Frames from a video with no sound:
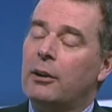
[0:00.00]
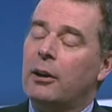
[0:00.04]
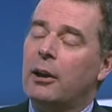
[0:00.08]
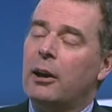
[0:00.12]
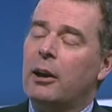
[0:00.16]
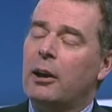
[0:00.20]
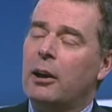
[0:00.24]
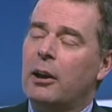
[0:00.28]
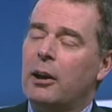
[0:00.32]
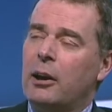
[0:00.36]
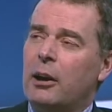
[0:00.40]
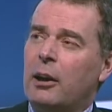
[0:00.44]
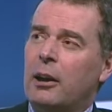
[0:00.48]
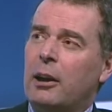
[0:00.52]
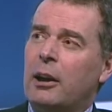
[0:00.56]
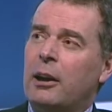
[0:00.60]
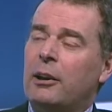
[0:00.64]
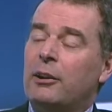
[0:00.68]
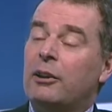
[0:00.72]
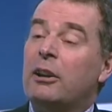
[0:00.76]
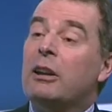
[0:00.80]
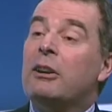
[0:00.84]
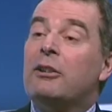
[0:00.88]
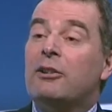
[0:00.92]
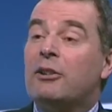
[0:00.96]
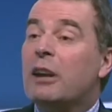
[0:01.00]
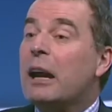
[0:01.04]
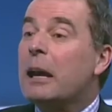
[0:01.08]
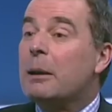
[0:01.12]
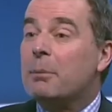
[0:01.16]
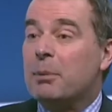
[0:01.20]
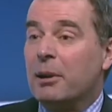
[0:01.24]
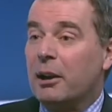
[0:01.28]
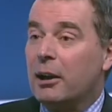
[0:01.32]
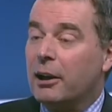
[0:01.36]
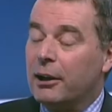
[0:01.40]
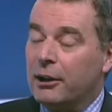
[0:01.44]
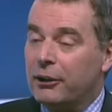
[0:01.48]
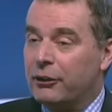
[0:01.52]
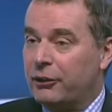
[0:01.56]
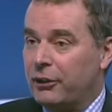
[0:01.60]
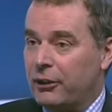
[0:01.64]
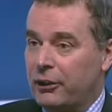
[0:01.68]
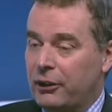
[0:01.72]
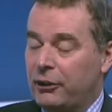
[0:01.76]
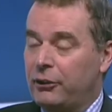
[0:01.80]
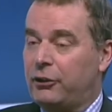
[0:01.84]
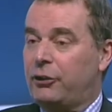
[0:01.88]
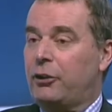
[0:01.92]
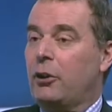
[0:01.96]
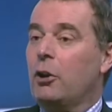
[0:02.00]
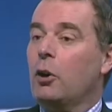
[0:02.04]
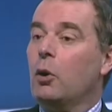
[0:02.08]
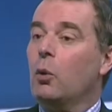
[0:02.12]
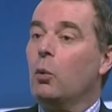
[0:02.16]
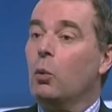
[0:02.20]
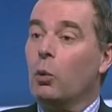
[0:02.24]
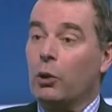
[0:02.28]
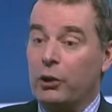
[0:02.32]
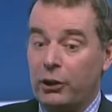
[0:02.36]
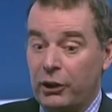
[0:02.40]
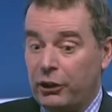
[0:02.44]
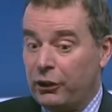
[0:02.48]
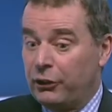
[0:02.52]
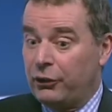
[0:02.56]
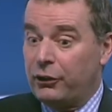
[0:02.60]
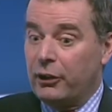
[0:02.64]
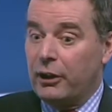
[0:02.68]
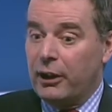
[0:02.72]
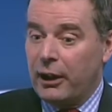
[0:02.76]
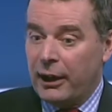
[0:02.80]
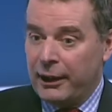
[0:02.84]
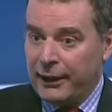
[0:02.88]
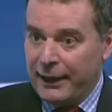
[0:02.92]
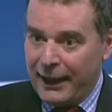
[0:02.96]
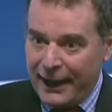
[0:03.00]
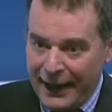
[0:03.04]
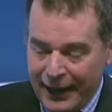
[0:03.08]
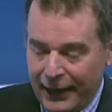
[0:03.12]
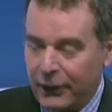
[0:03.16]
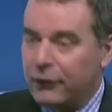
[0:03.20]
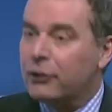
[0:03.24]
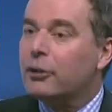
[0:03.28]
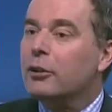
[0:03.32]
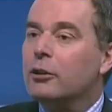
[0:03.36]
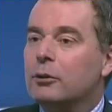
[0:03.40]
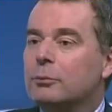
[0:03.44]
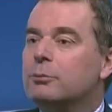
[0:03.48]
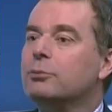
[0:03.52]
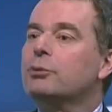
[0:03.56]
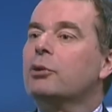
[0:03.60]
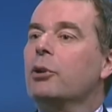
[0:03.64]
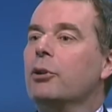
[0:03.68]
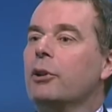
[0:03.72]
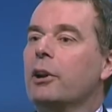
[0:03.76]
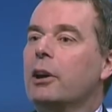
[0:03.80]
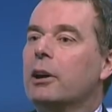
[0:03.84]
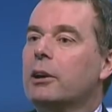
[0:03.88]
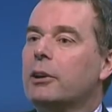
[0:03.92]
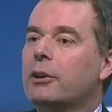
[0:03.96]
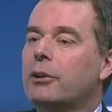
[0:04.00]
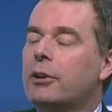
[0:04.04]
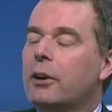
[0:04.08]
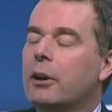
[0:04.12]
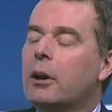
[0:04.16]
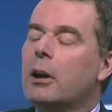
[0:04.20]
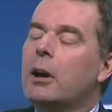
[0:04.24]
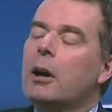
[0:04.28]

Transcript: it destabilises what is an excellent product.